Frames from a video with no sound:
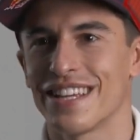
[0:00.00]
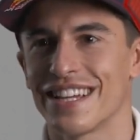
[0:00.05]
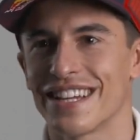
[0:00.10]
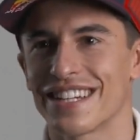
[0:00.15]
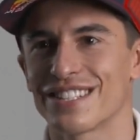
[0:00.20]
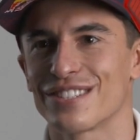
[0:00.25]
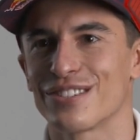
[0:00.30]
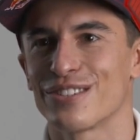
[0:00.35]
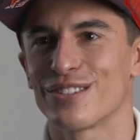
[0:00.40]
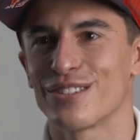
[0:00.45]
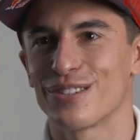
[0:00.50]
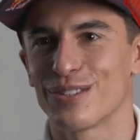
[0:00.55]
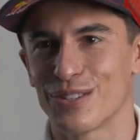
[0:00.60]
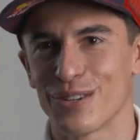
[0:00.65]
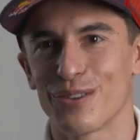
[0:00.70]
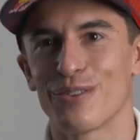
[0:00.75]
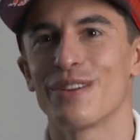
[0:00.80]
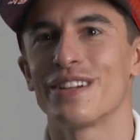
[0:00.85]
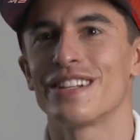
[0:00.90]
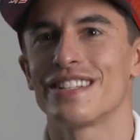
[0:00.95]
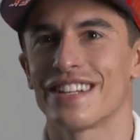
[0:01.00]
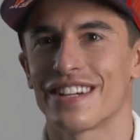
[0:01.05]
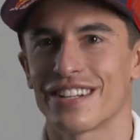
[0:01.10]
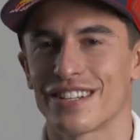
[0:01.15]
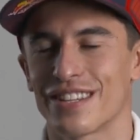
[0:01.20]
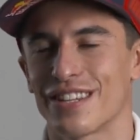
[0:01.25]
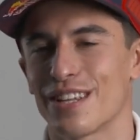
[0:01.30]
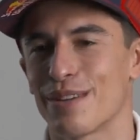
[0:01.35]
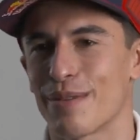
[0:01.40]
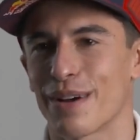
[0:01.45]
years old you will share
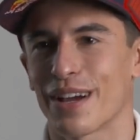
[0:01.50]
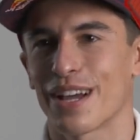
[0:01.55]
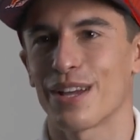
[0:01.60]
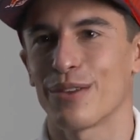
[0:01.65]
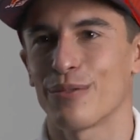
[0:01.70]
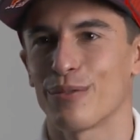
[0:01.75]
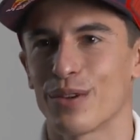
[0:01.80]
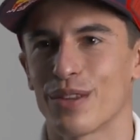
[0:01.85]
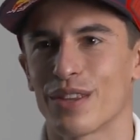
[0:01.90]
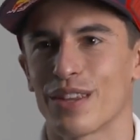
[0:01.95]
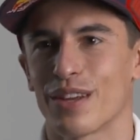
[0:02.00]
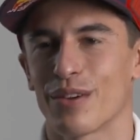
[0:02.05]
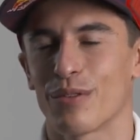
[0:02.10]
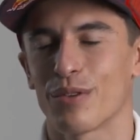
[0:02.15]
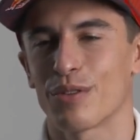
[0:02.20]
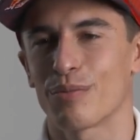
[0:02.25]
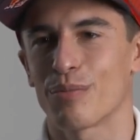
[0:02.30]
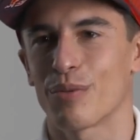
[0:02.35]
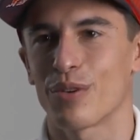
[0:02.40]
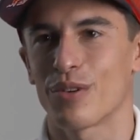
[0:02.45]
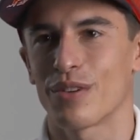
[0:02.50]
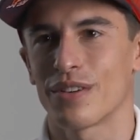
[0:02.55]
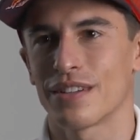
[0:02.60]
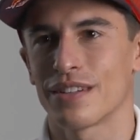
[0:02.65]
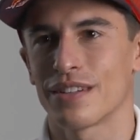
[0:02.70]
the team again with, uh, with Pol.